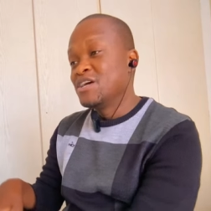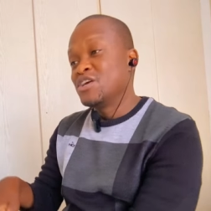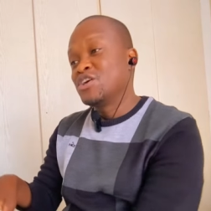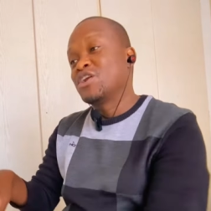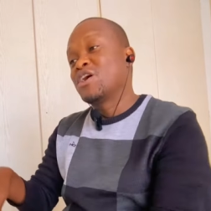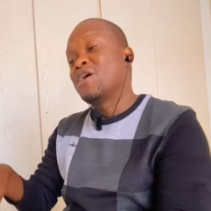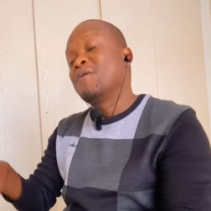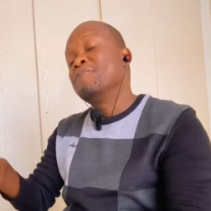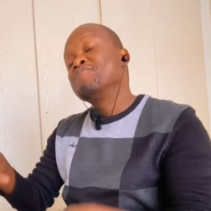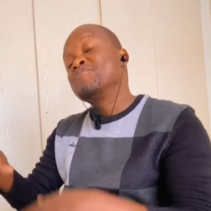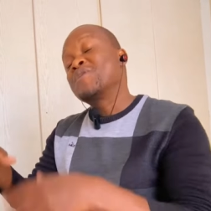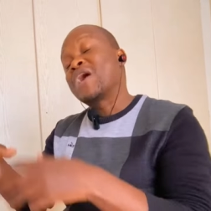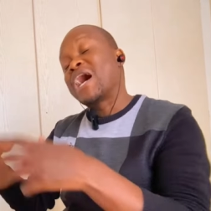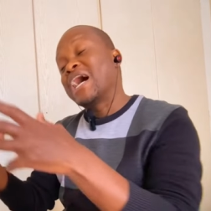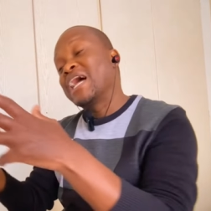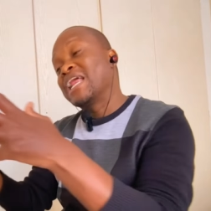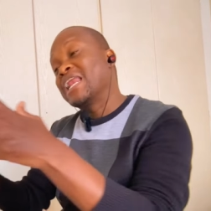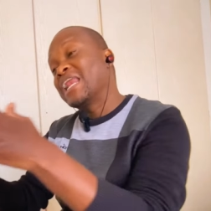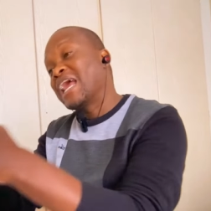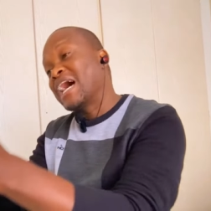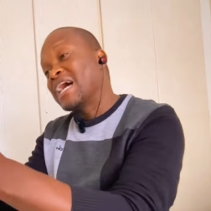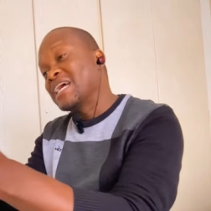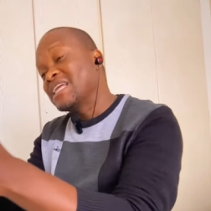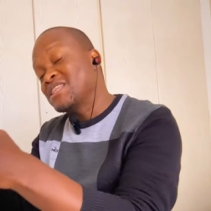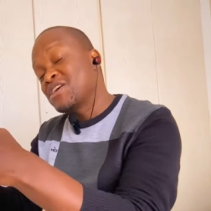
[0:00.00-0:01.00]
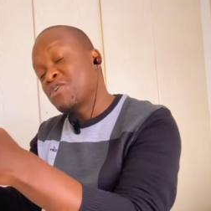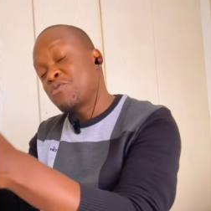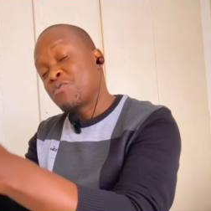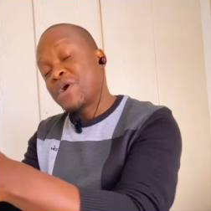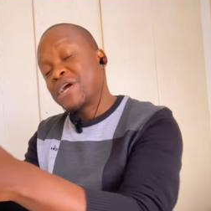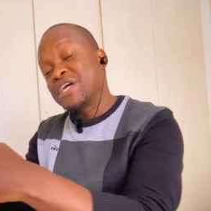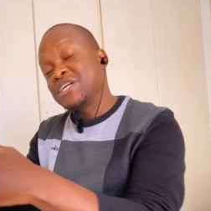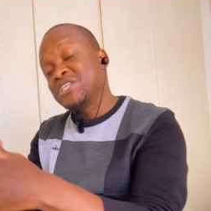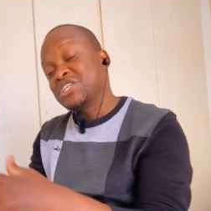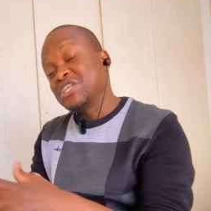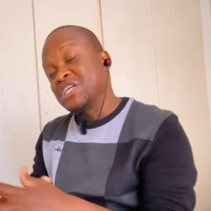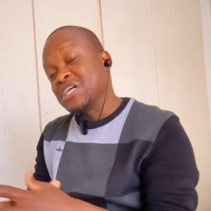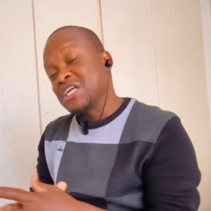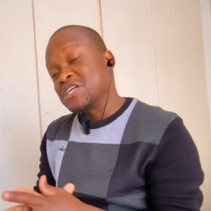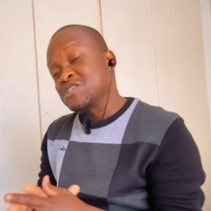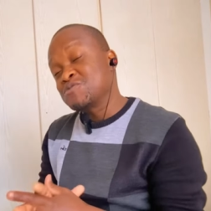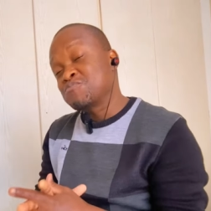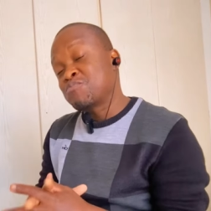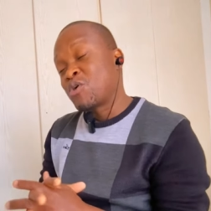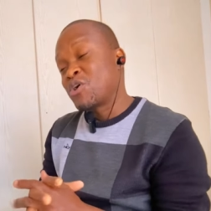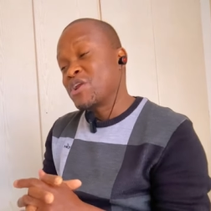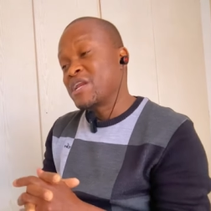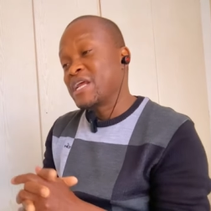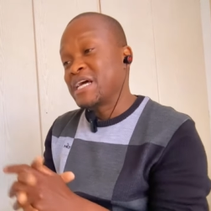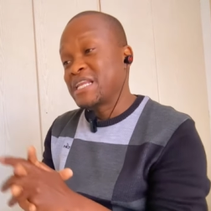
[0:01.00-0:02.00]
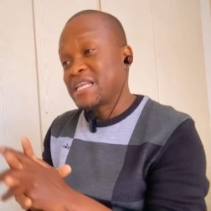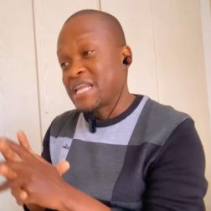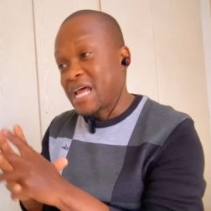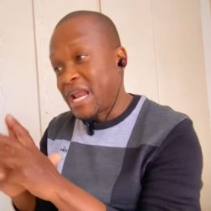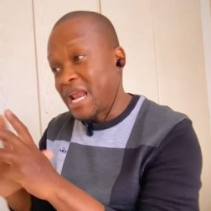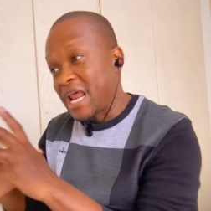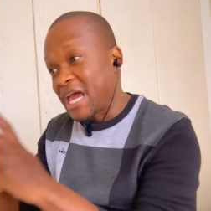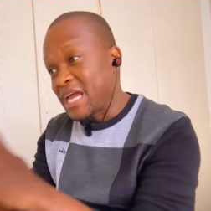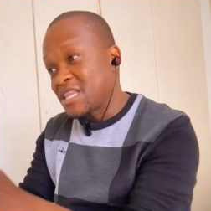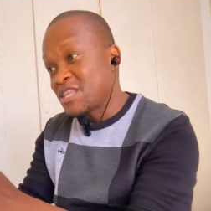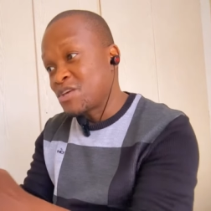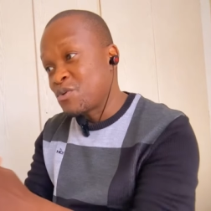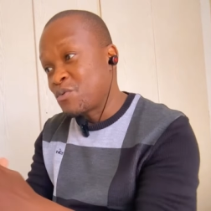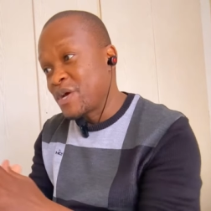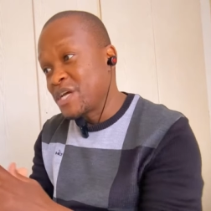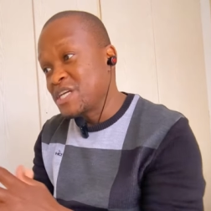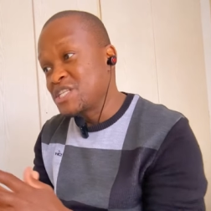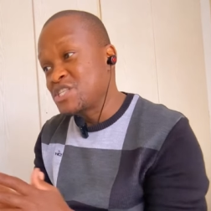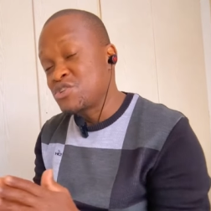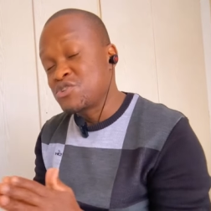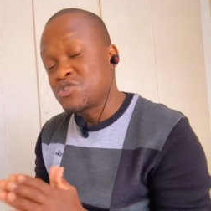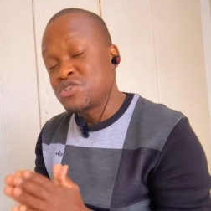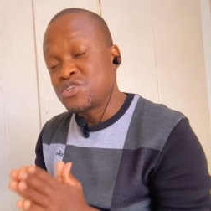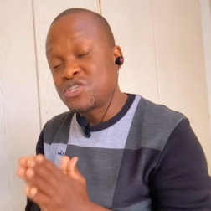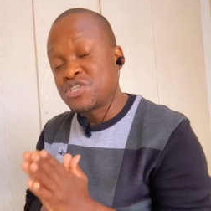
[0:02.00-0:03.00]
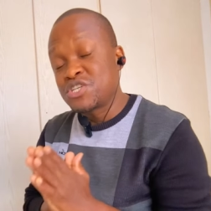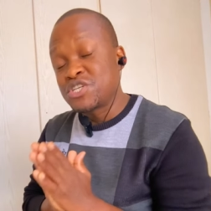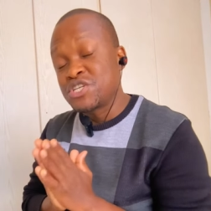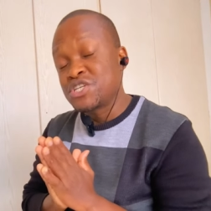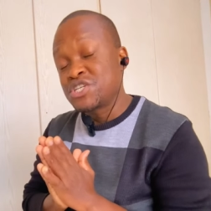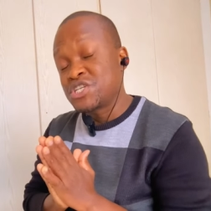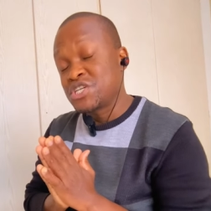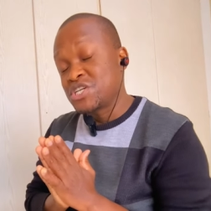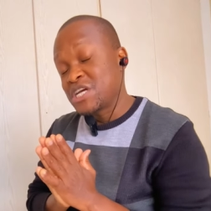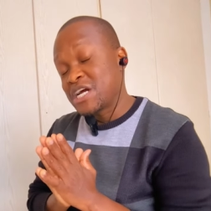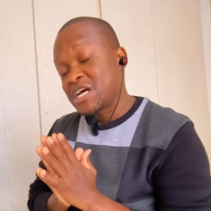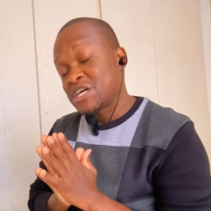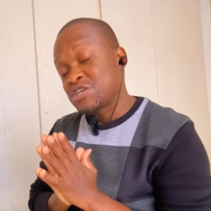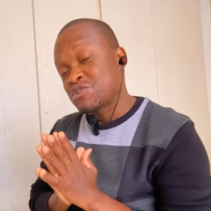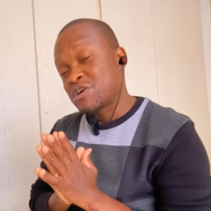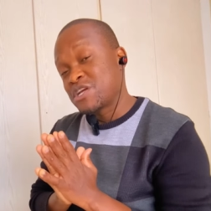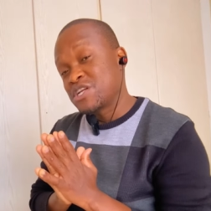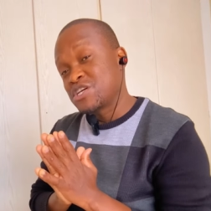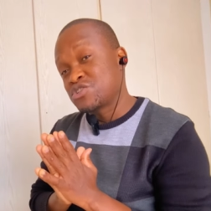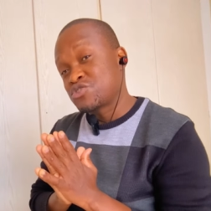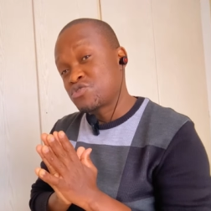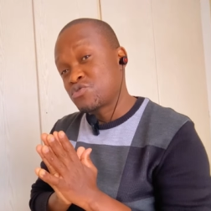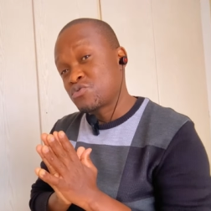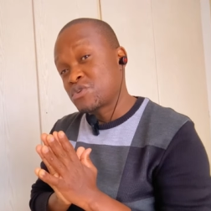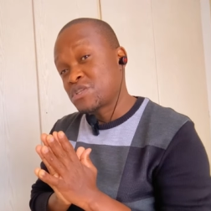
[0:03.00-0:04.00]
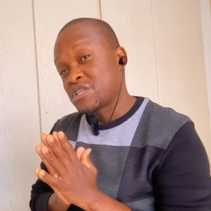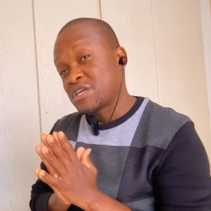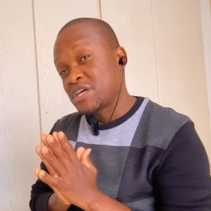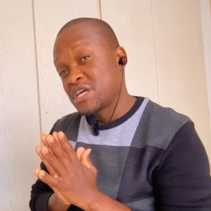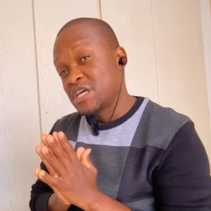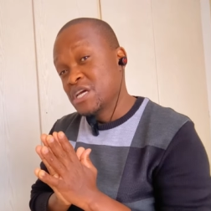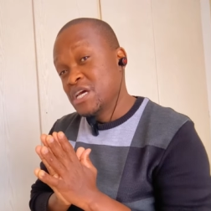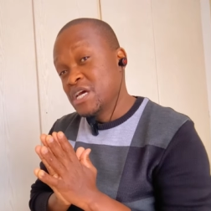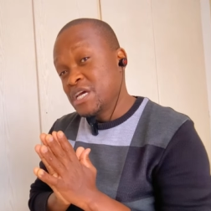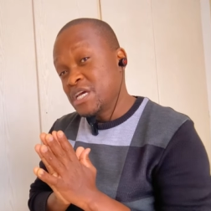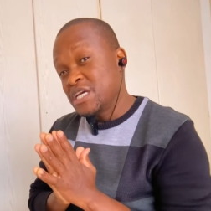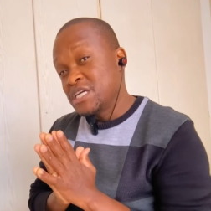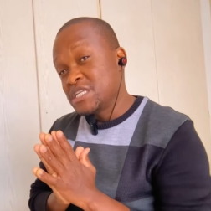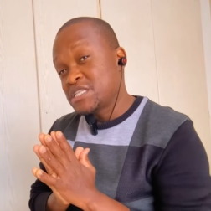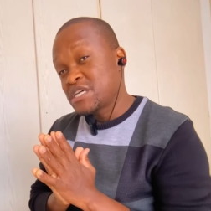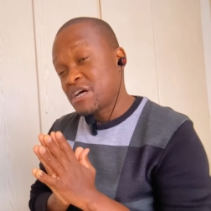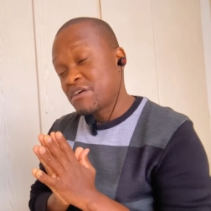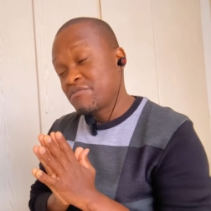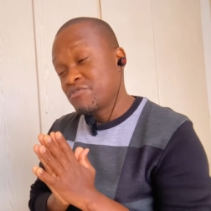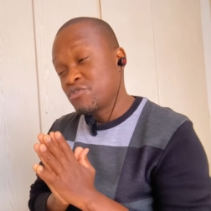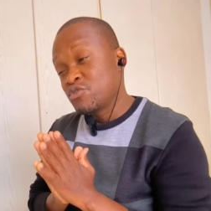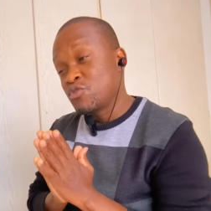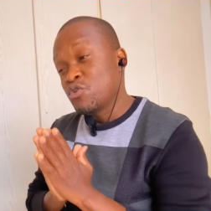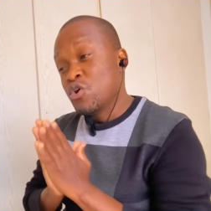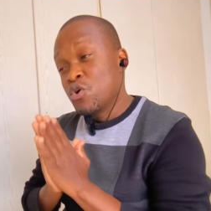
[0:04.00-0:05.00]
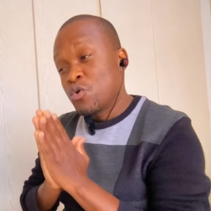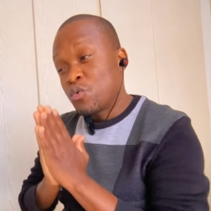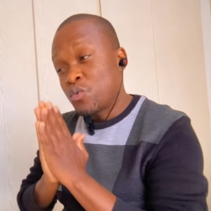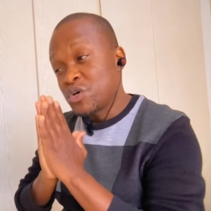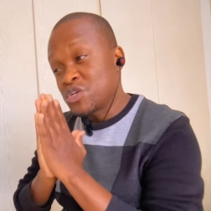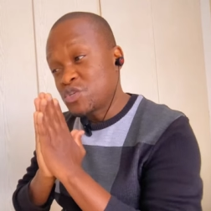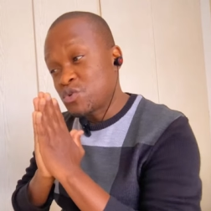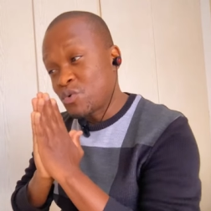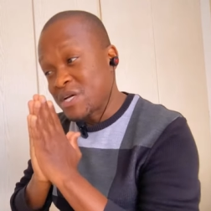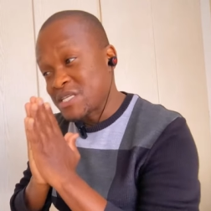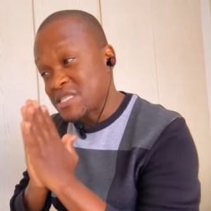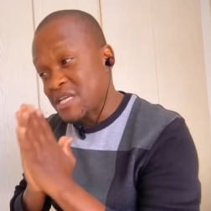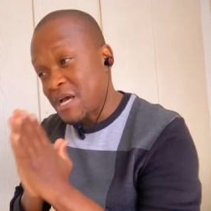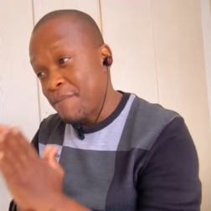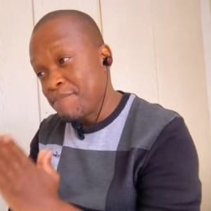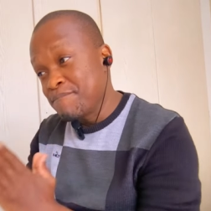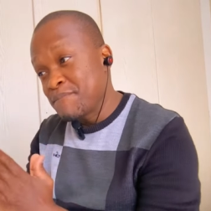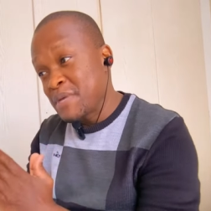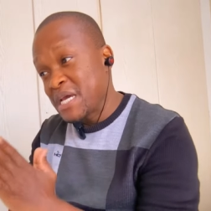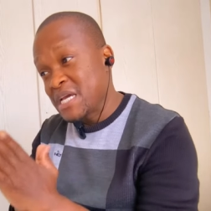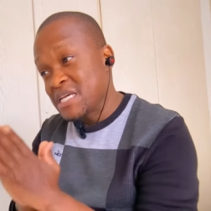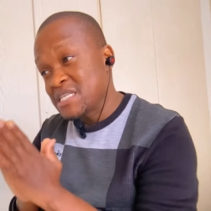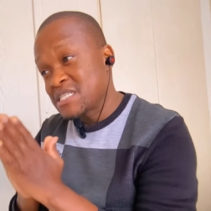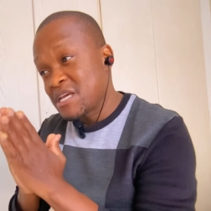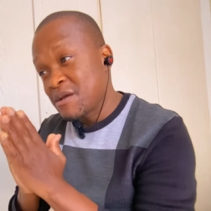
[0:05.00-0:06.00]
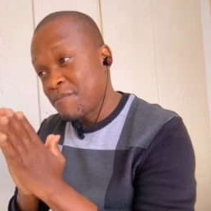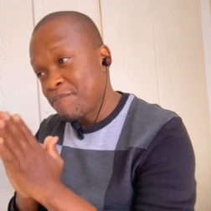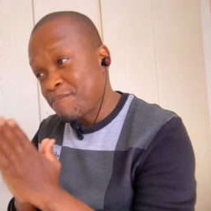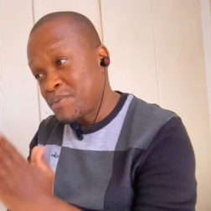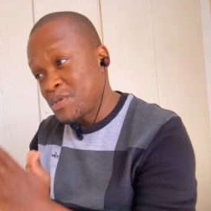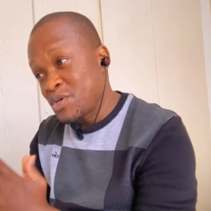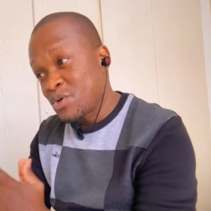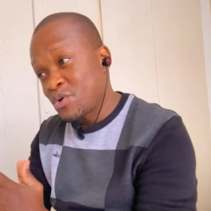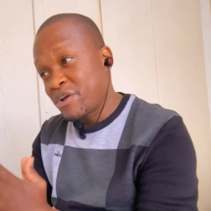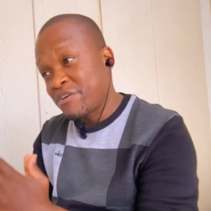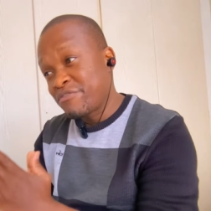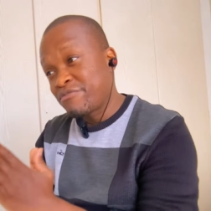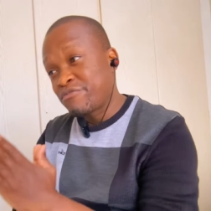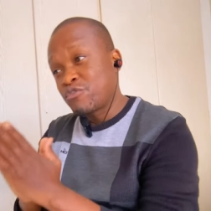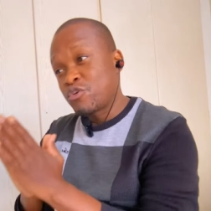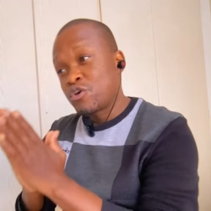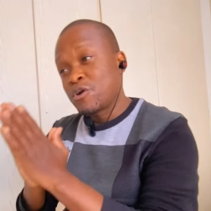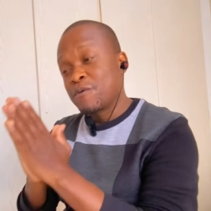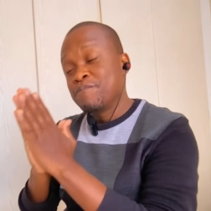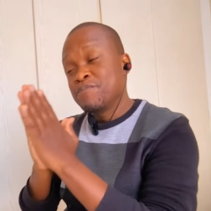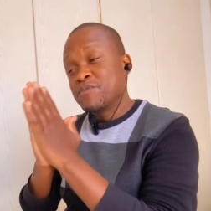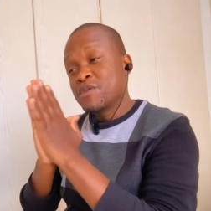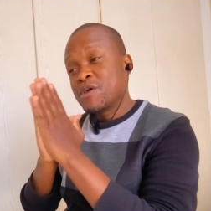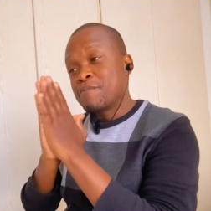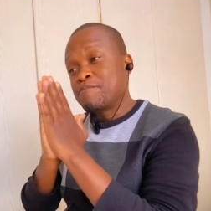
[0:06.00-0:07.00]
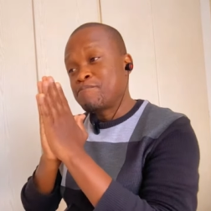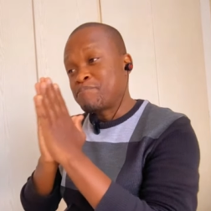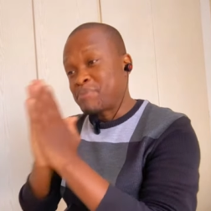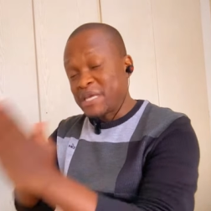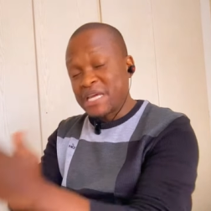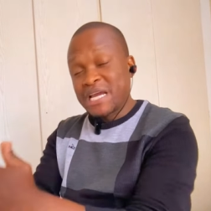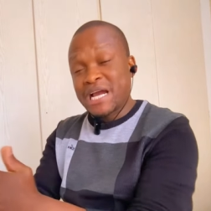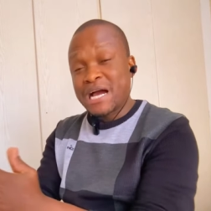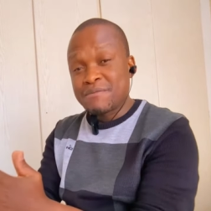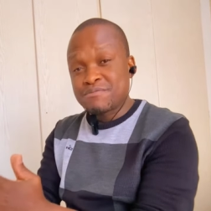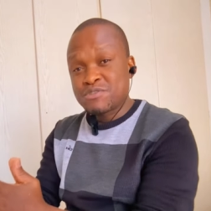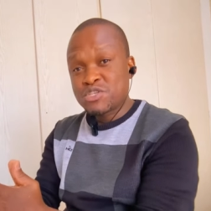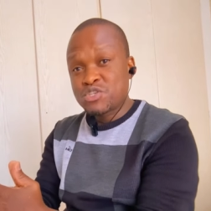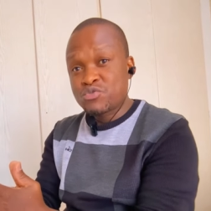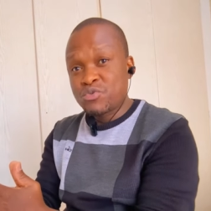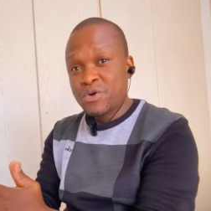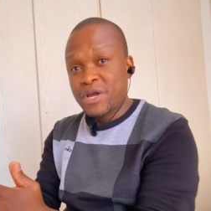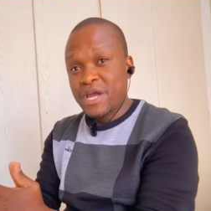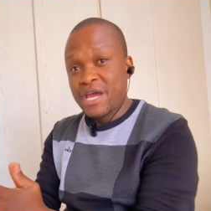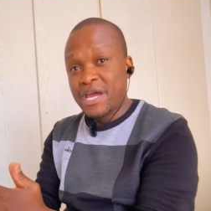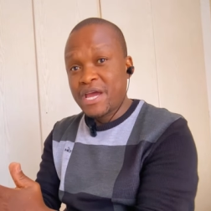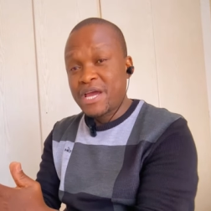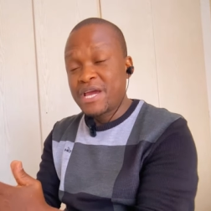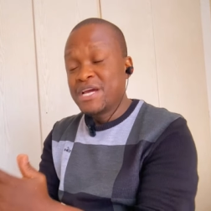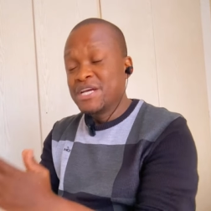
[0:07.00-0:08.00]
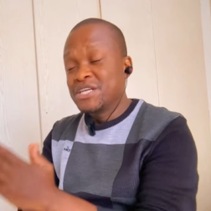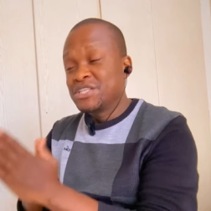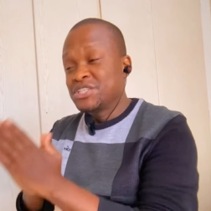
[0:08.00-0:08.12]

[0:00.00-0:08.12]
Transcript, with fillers: You know, I like the way she responded. I like the way she, she actually took the interview, which was amazing, beautiful. Big ups to her.